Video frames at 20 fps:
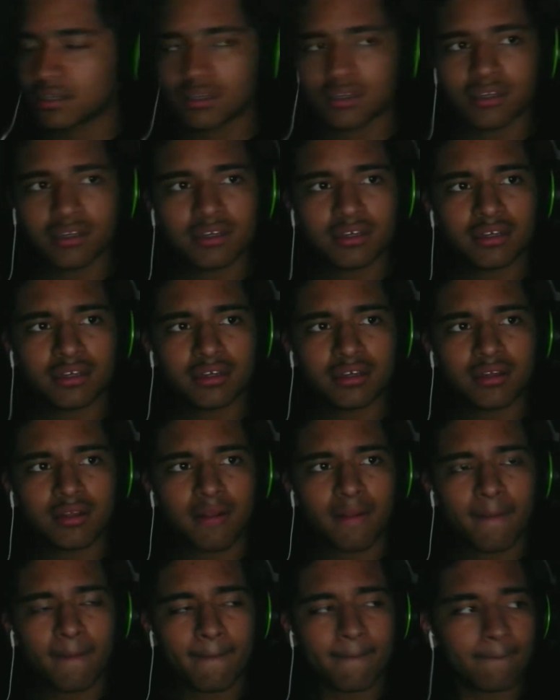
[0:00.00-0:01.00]

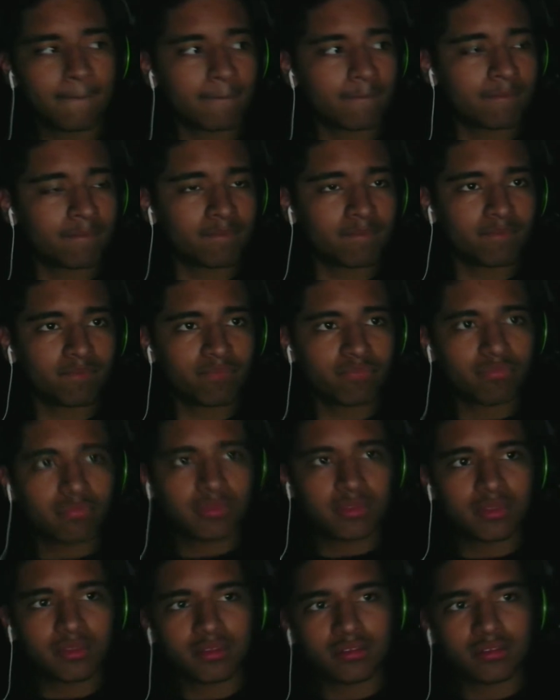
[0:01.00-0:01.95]
Nobody speaks.